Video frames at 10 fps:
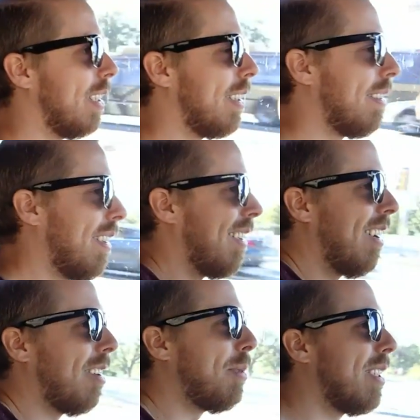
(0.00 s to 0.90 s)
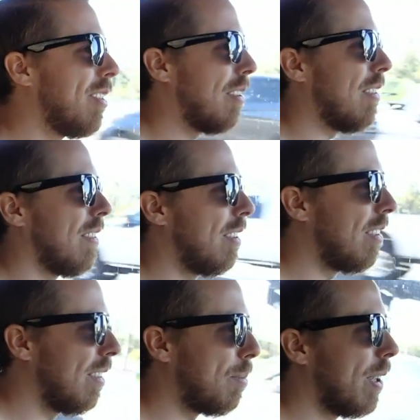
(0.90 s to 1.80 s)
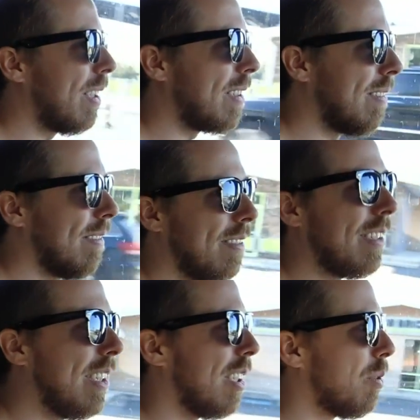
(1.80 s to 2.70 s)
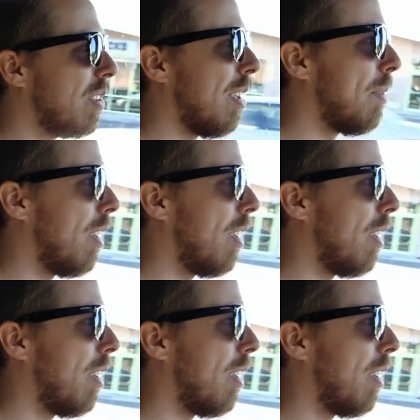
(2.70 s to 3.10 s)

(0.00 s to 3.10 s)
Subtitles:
It's like, no, I mean, they're probably dealing with something